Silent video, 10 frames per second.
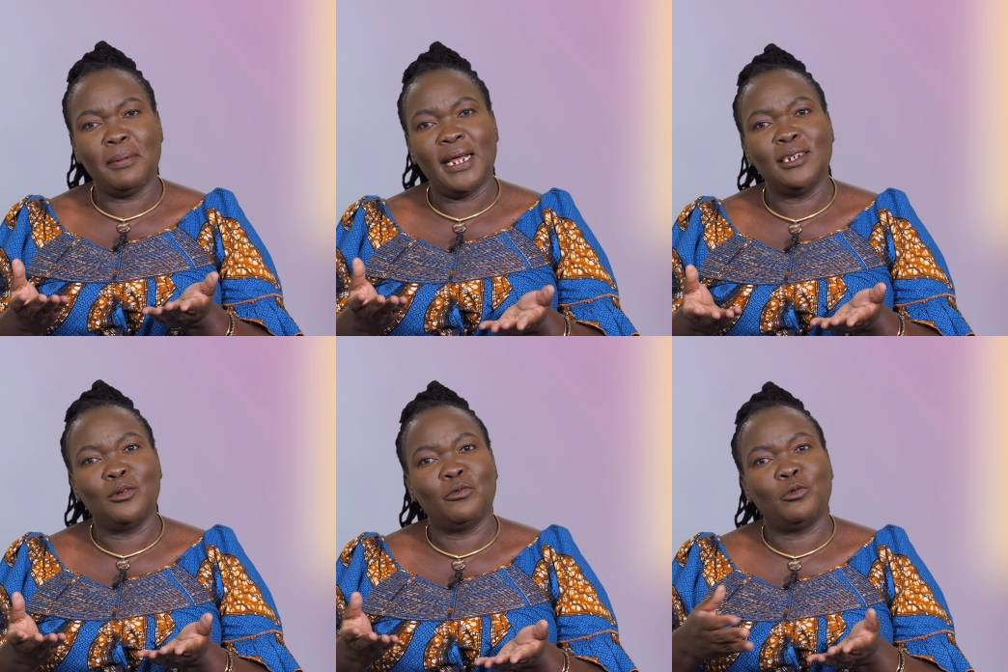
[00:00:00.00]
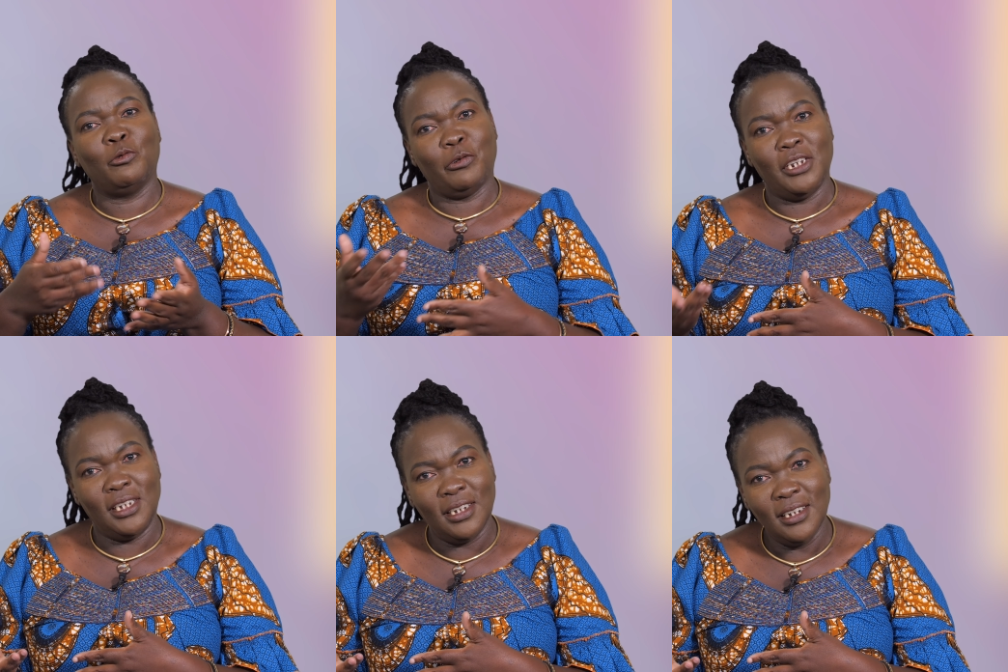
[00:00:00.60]
blind to, to
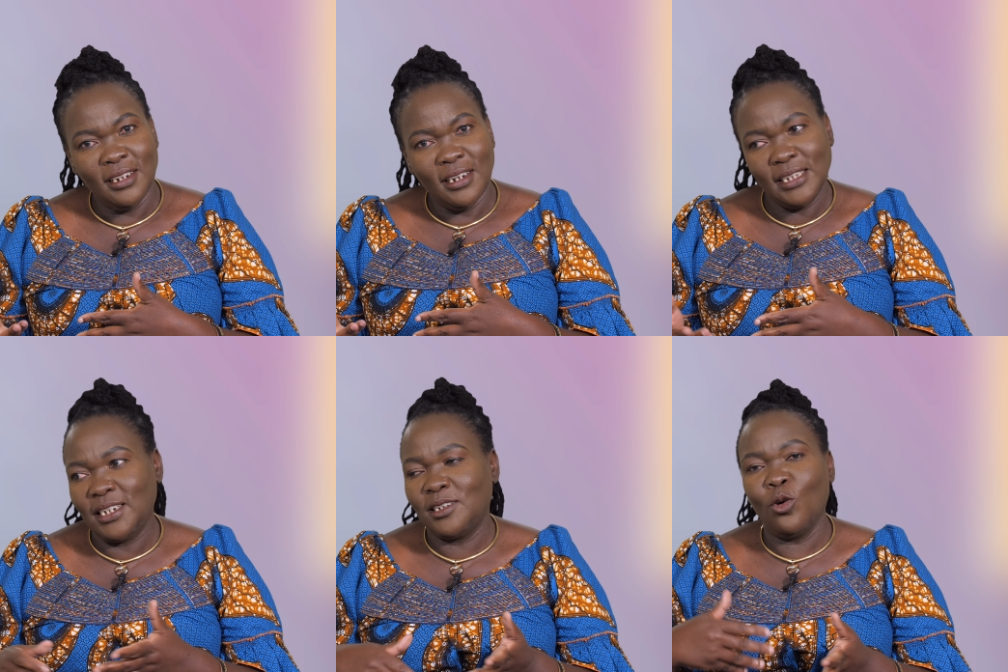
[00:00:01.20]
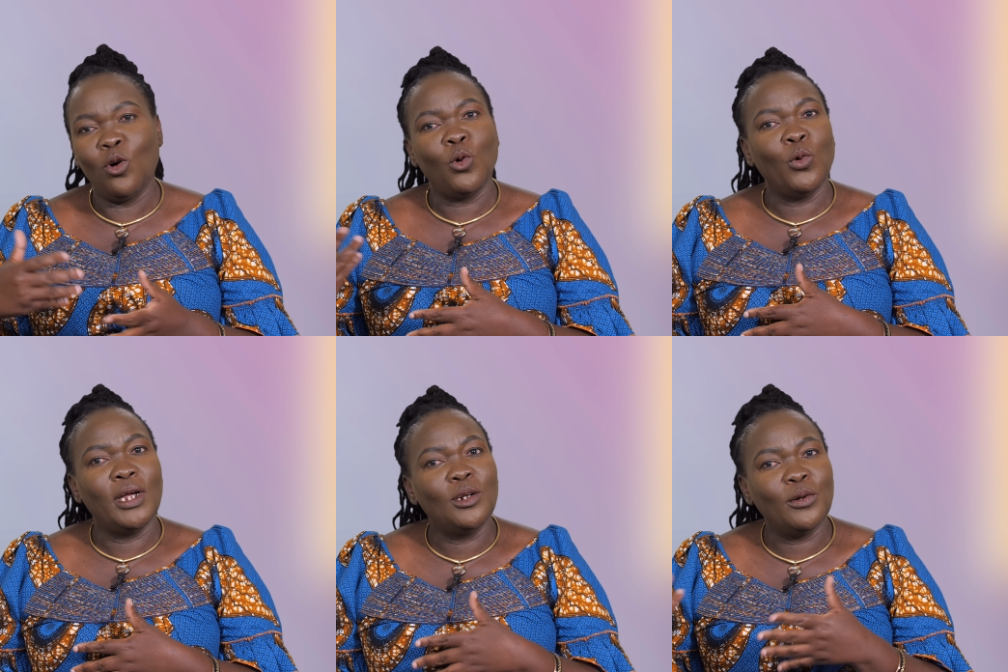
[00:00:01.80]
flee and just go on
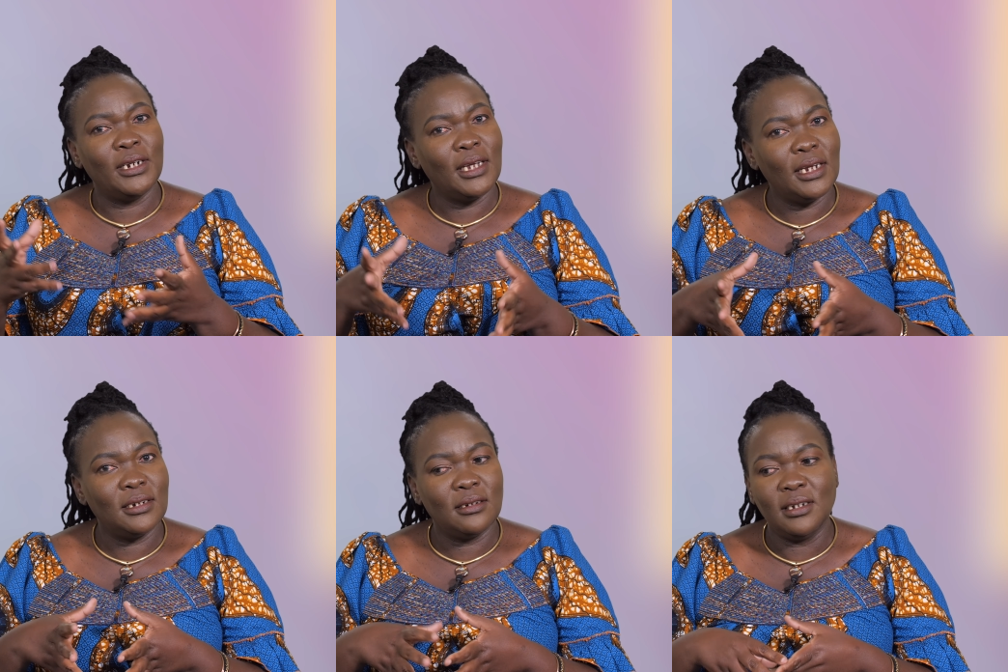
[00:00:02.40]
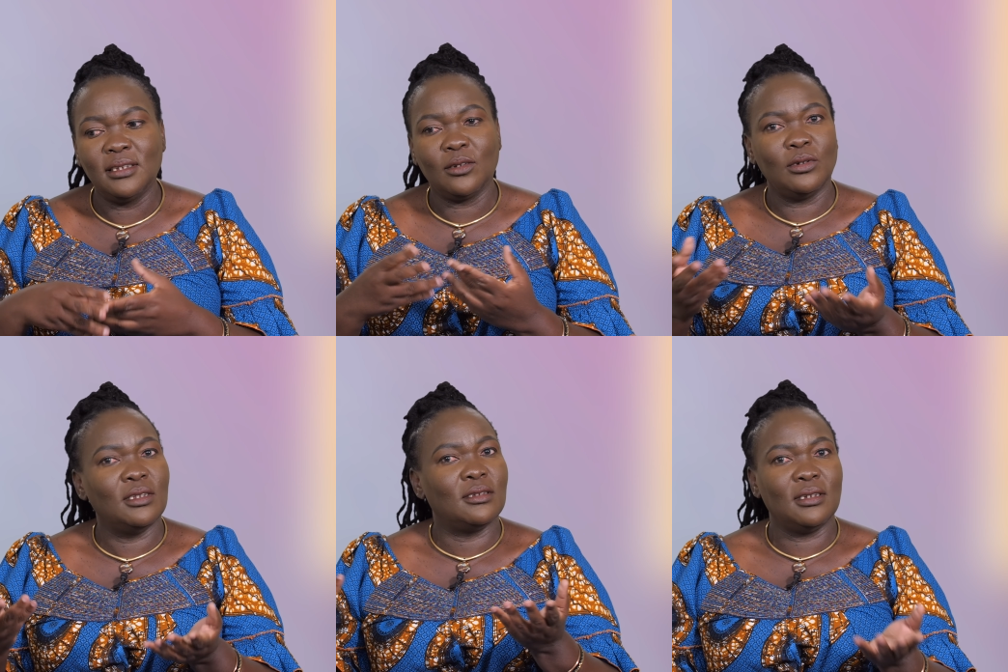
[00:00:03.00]
wendo and get, it's,
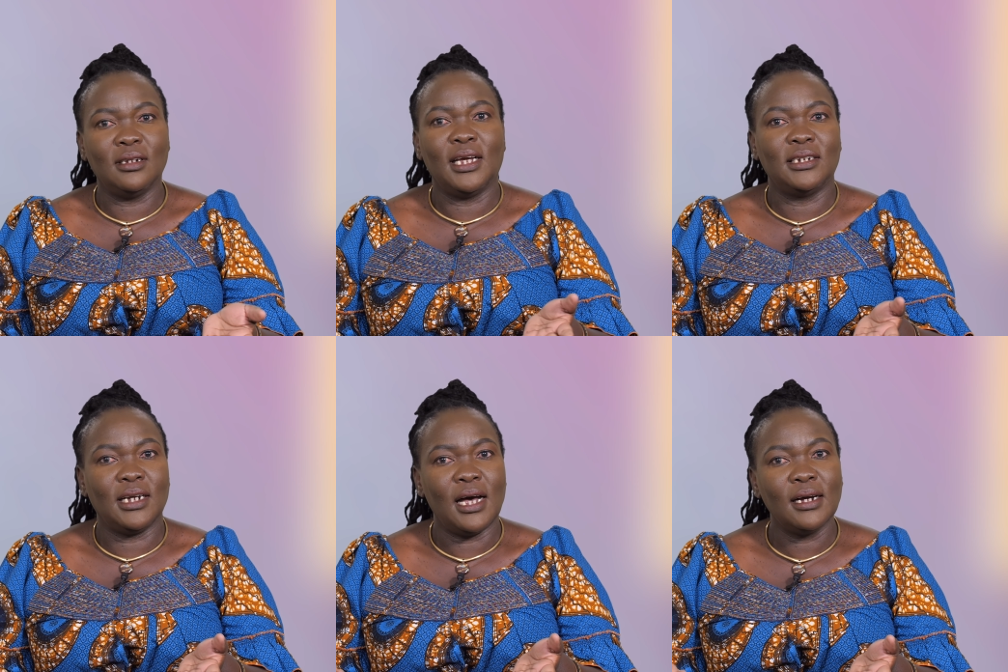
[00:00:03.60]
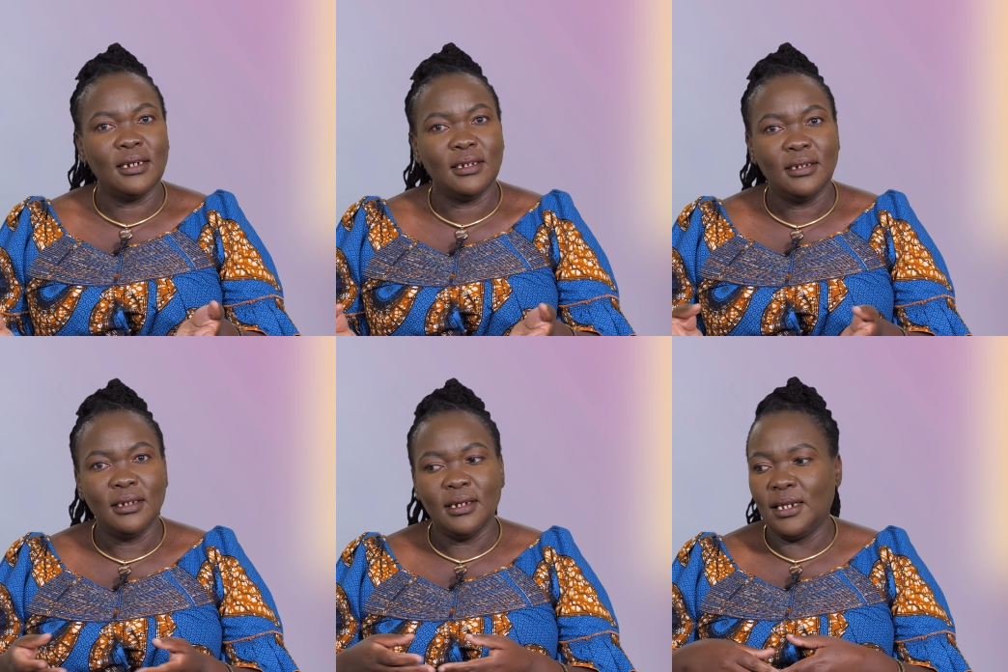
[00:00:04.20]
it's still getting ugly.
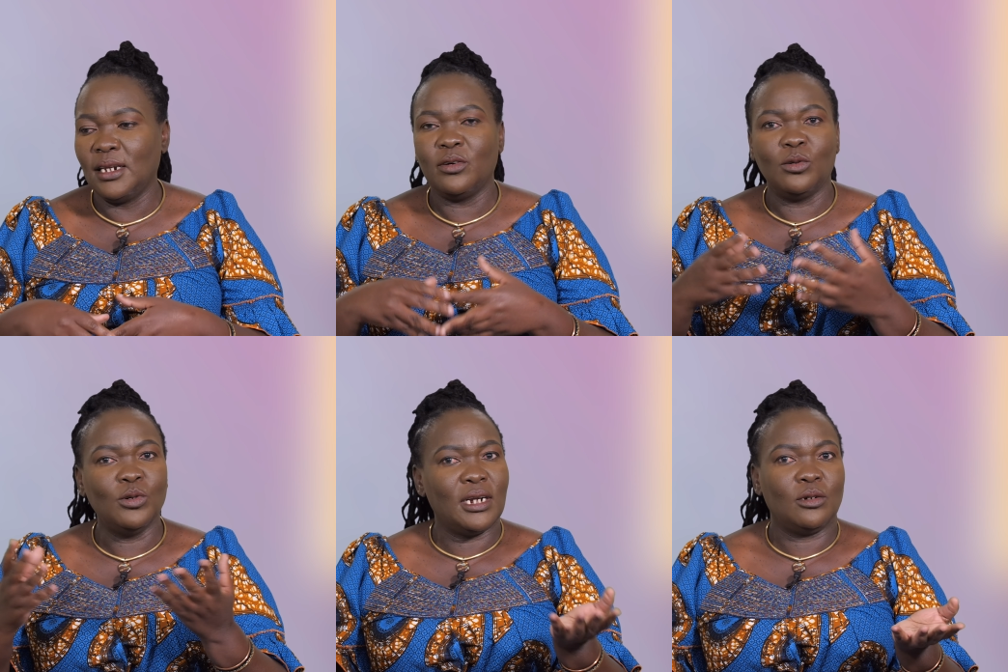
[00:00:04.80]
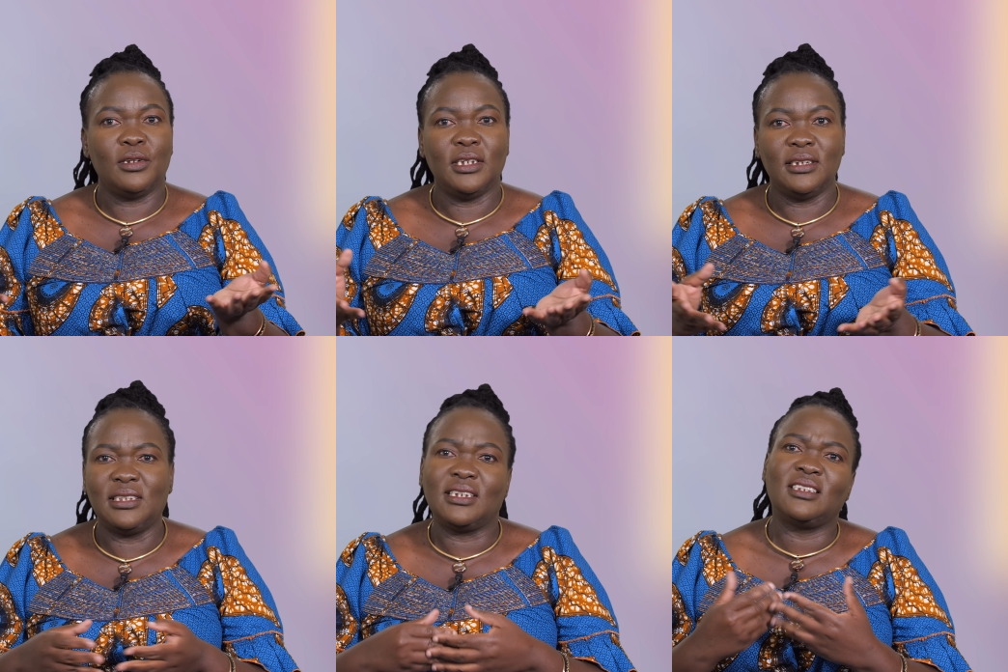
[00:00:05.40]
And now look at all this,
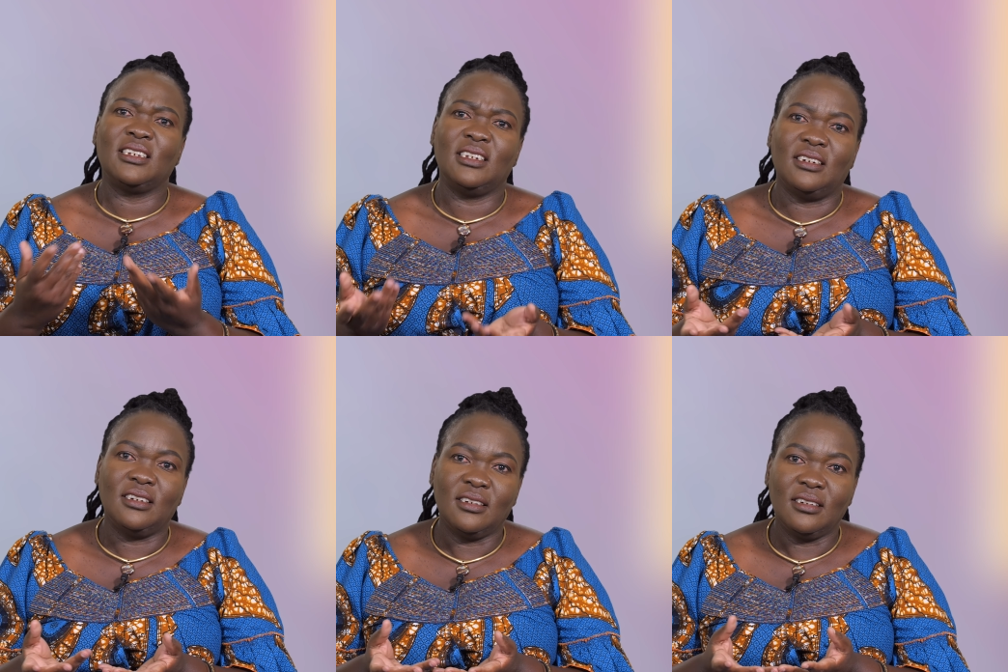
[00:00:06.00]
it's a sin.